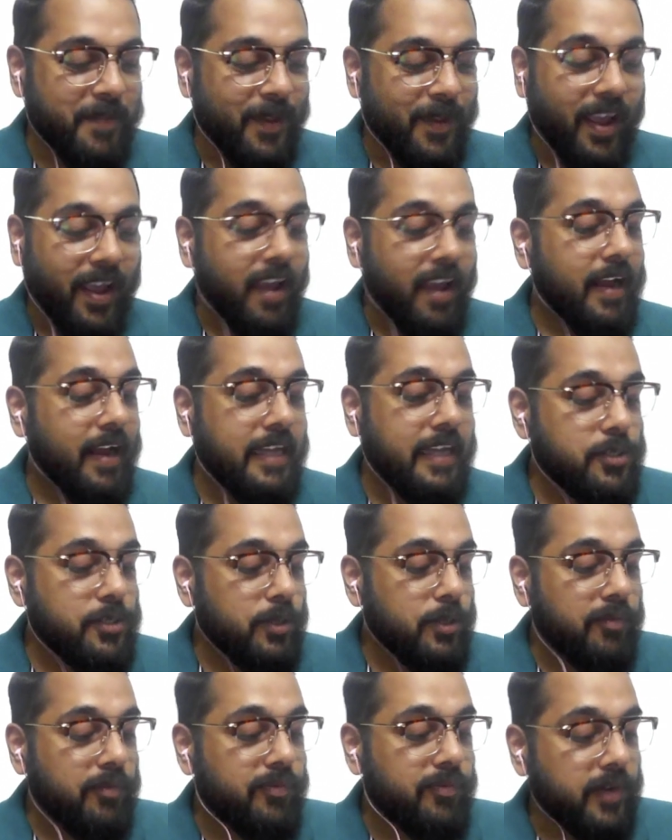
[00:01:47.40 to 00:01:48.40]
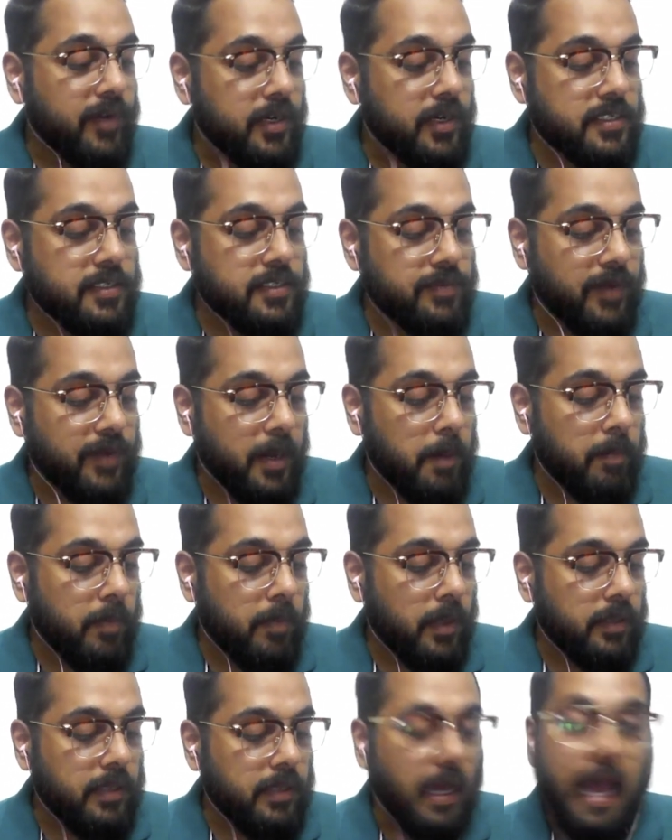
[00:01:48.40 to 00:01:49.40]
Okay, guys, the first
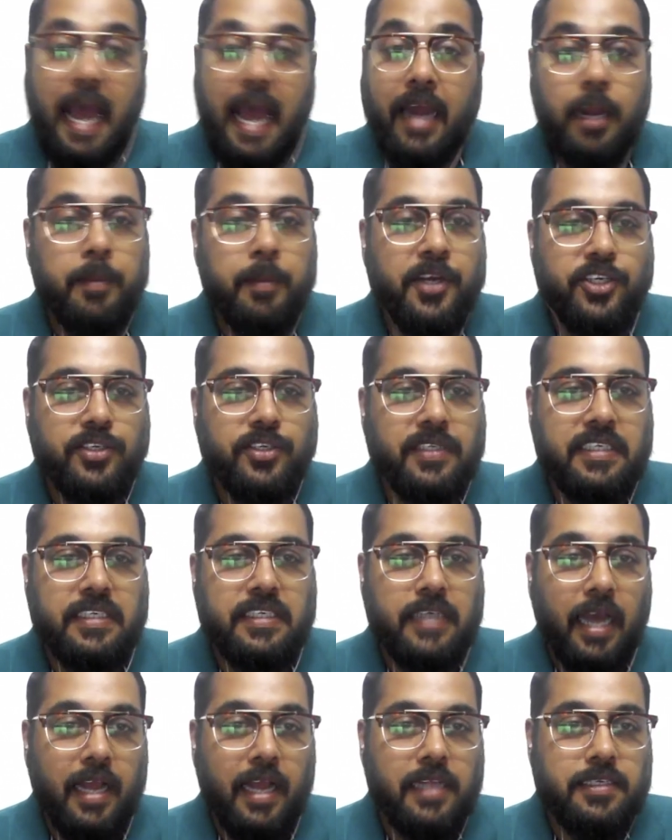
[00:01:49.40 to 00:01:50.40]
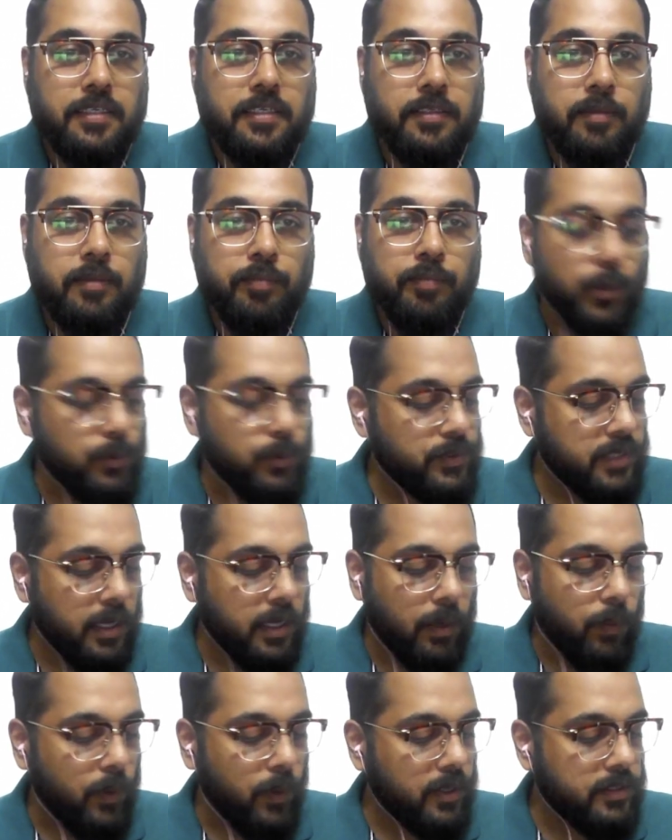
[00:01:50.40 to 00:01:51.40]
film, the animation styles and the
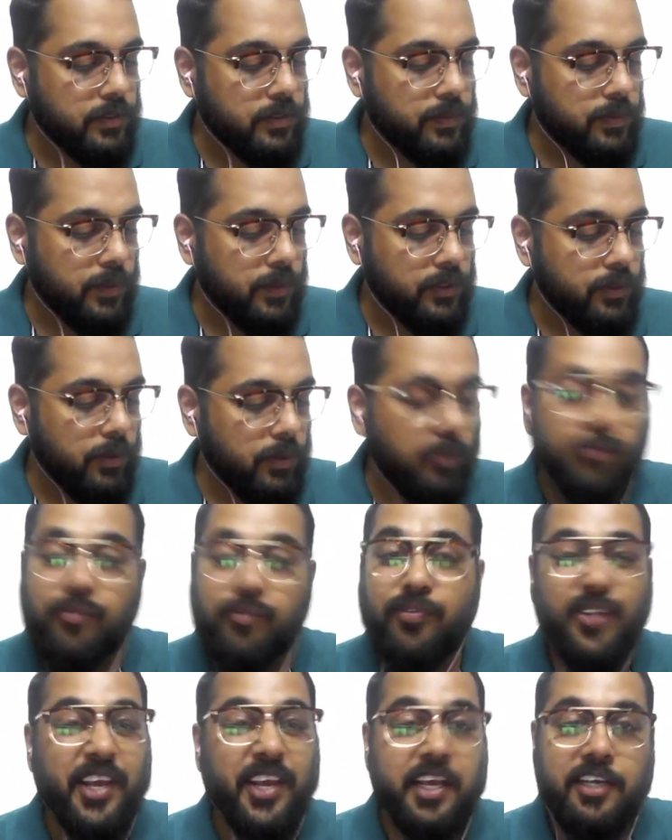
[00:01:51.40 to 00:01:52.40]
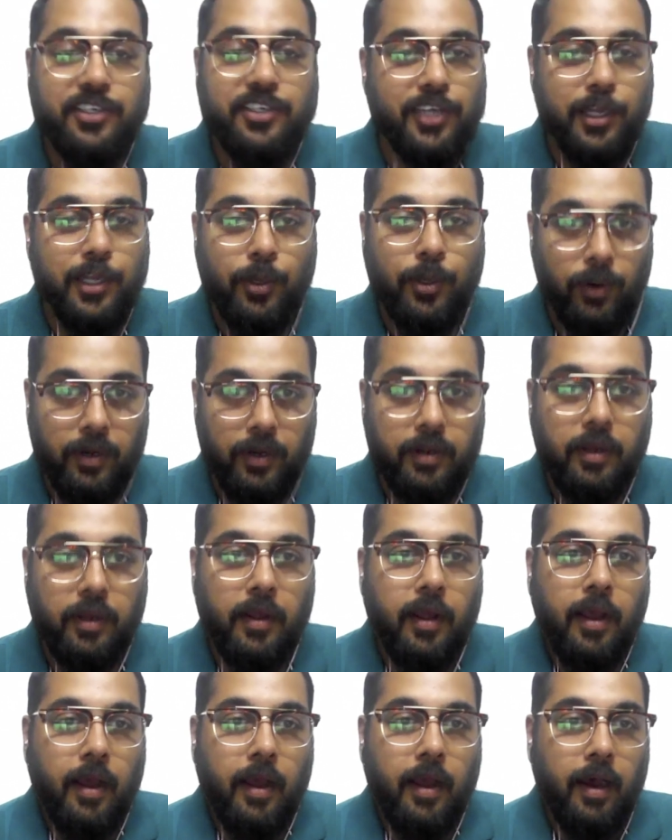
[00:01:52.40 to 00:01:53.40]
music was freakishly good.
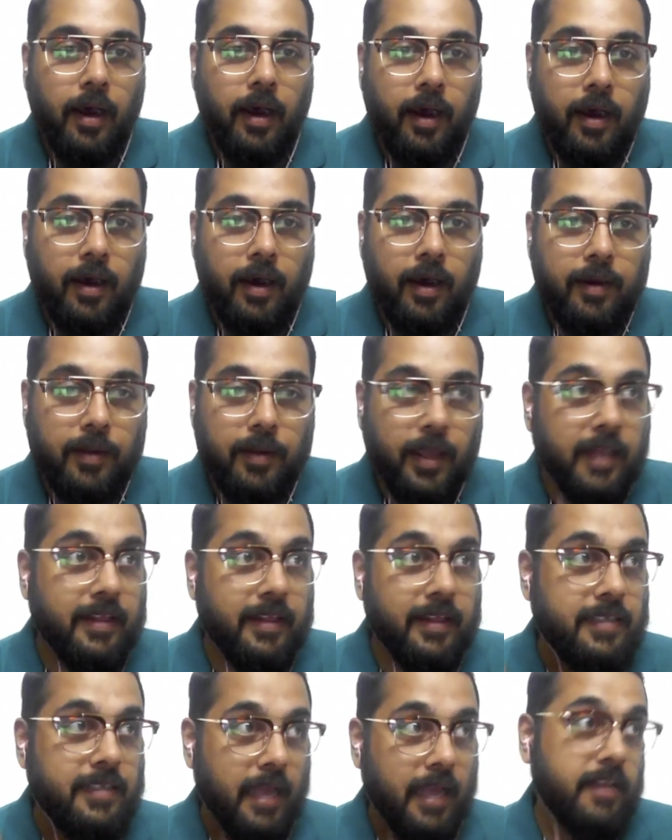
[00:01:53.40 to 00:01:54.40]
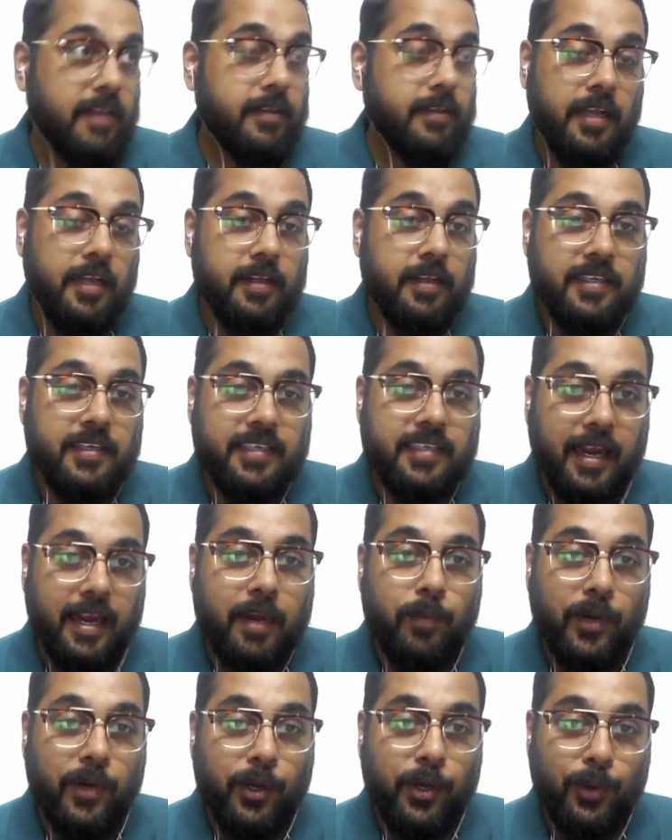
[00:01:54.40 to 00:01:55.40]
In the
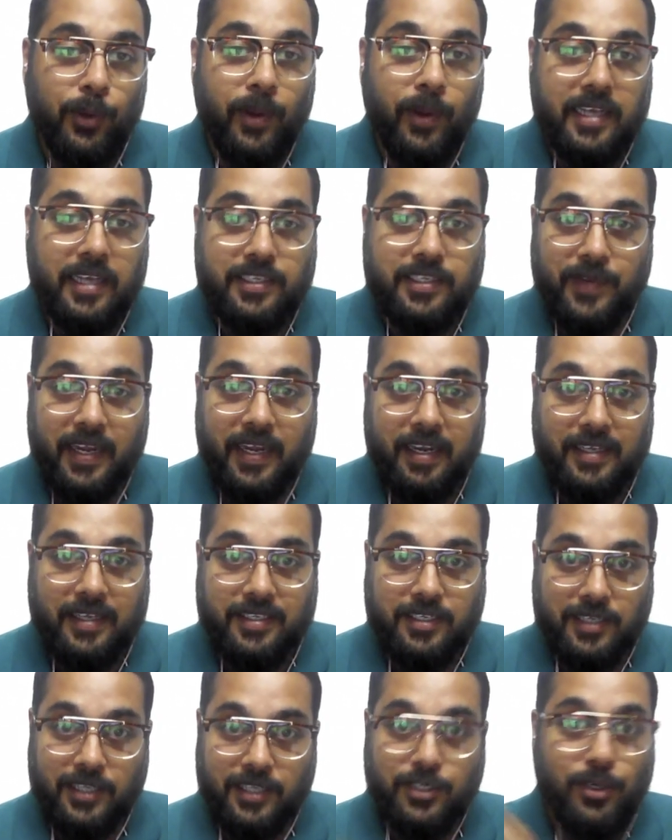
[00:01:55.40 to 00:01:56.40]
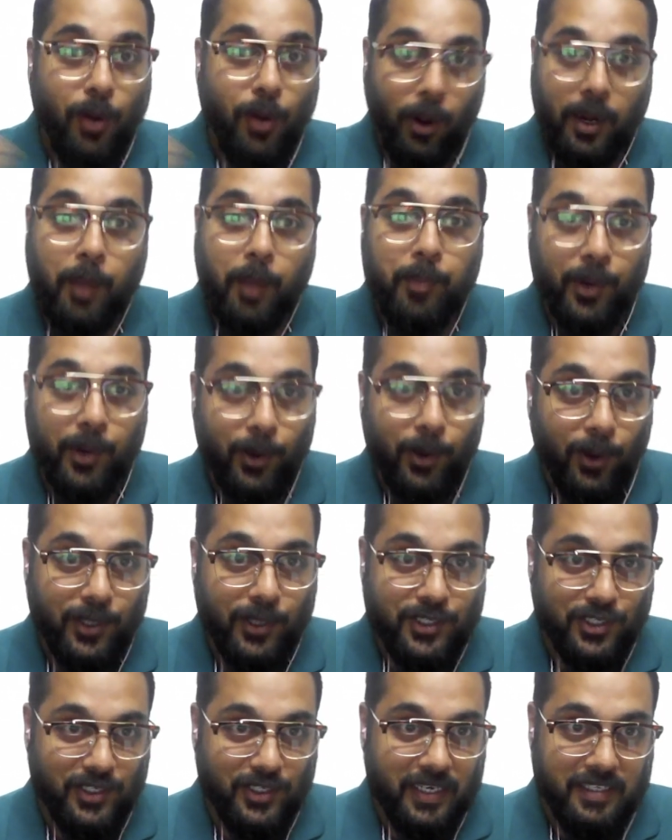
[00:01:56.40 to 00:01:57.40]
second one, do you guys feel it's gone up a
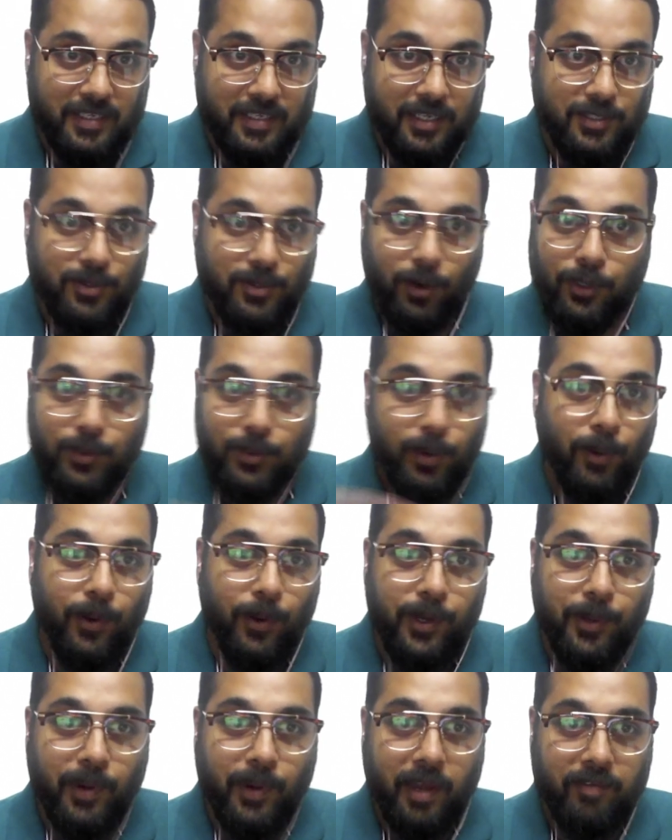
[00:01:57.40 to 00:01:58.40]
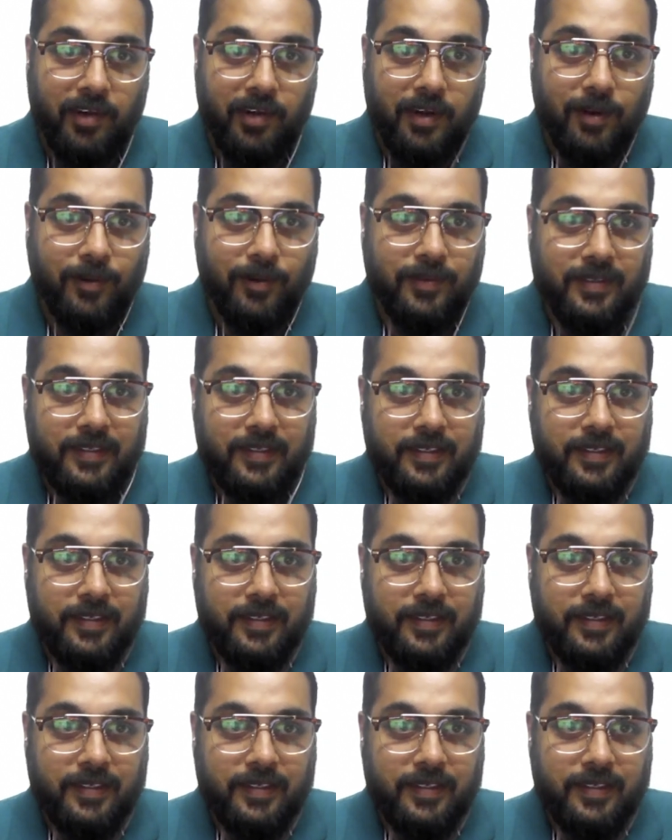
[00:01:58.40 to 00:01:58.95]
notch? It's gone to a whole new level now?